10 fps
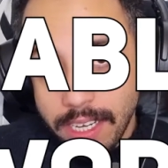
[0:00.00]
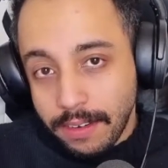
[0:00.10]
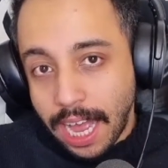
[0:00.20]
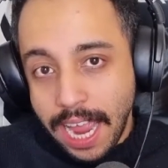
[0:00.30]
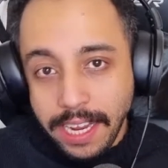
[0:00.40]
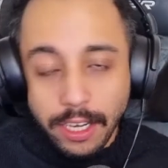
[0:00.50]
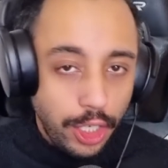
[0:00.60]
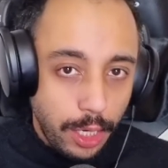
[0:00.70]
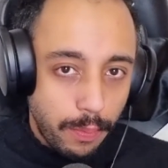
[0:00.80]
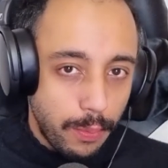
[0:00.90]
kind of
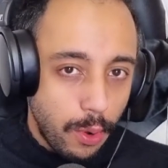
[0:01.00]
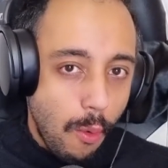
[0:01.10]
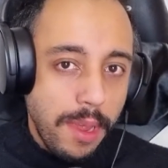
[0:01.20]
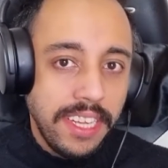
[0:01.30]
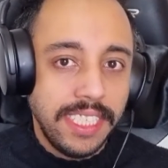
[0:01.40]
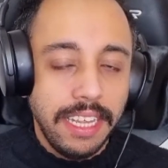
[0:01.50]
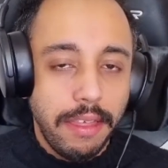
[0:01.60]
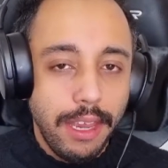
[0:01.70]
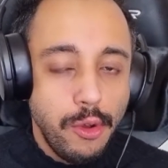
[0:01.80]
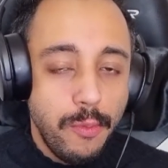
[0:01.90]
cheap. The problem is
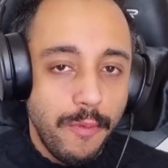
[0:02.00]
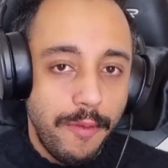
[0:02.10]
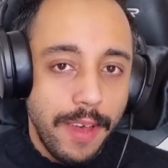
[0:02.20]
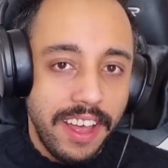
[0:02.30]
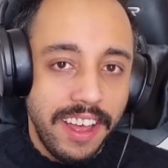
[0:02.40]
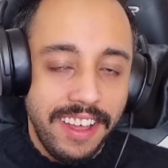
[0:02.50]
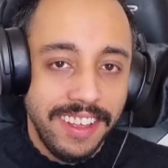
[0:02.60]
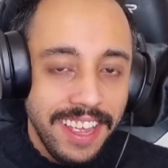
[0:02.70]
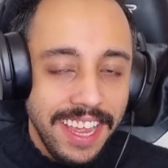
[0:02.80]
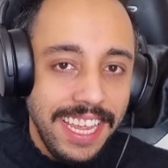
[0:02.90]
Ethereum
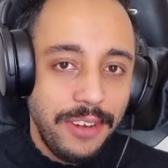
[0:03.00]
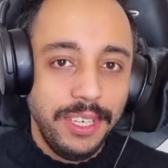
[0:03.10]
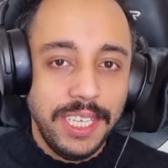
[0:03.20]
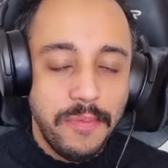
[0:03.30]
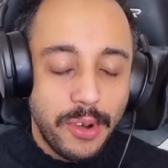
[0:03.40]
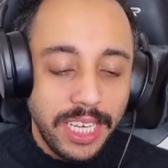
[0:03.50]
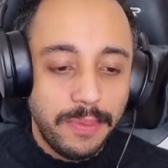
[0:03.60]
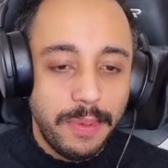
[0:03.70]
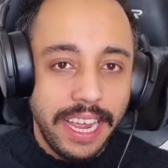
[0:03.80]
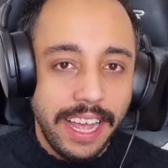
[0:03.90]
increased in price
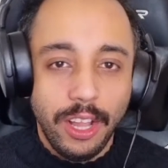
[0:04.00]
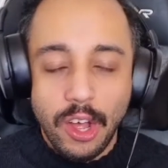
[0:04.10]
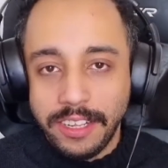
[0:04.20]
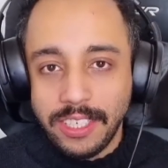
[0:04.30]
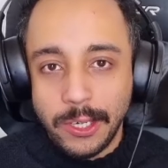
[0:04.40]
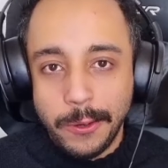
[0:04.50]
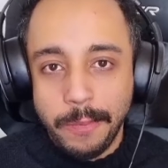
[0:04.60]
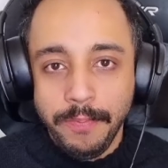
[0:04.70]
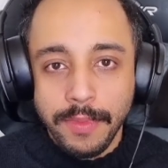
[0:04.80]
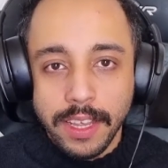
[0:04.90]
by a lot. So
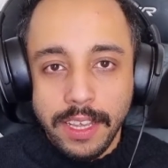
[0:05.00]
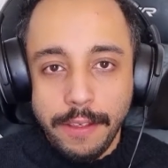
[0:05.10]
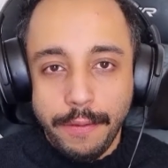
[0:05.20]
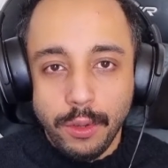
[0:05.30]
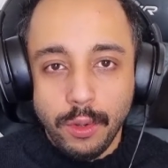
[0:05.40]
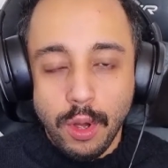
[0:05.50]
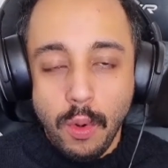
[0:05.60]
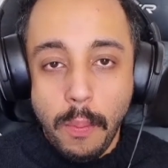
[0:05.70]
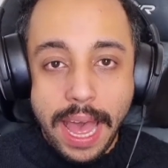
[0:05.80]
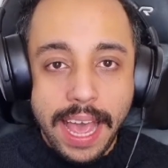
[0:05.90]
if you go
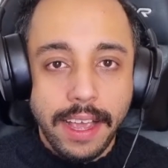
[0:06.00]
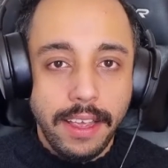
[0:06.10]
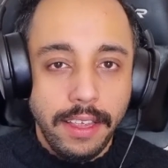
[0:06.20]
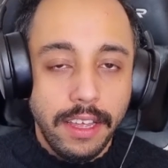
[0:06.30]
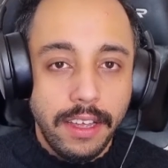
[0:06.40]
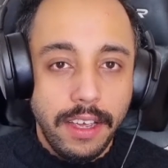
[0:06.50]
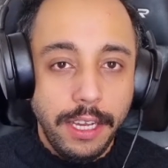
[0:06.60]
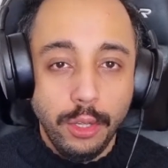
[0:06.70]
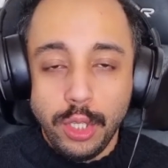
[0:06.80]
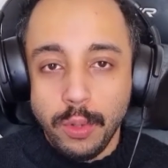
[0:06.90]
back in
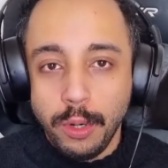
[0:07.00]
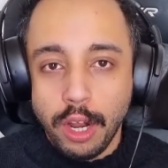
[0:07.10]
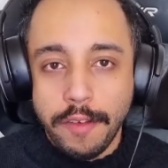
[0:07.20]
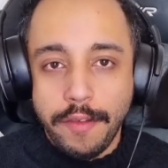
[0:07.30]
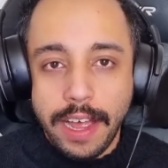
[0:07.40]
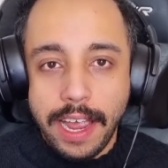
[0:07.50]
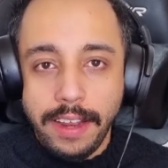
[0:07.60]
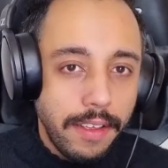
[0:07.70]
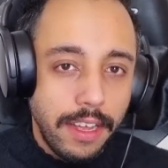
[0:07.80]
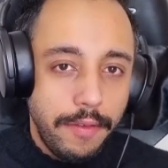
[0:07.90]
YouTube, you're gonna
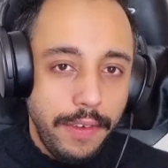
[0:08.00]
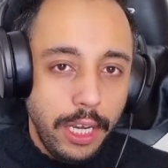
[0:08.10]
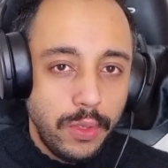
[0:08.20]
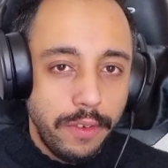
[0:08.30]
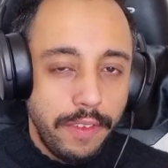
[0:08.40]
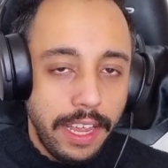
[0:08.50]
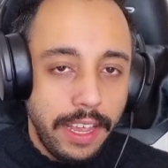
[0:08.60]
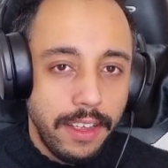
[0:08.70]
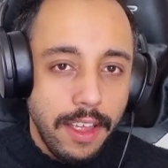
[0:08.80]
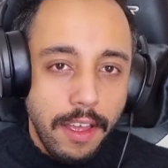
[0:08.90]
find videos with
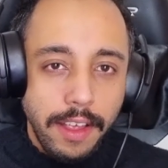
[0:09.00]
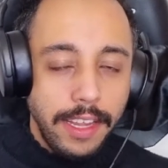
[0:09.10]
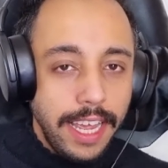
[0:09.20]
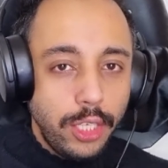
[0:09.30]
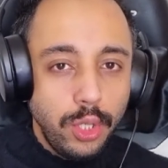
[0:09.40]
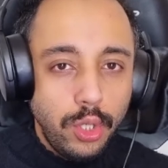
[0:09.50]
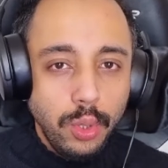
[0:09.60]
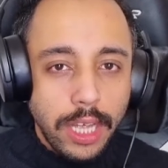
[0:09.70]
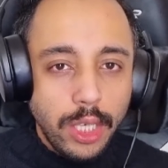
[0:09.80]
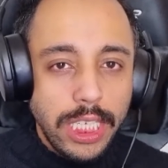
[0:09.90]
like, get to
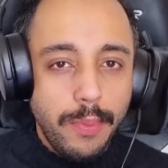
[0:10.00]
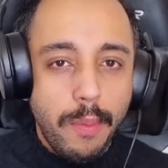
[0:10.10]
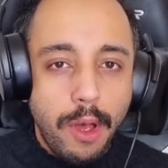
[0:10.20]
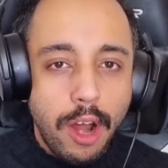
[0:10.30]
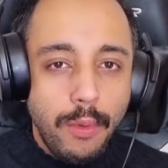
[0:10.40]
2000 MMR with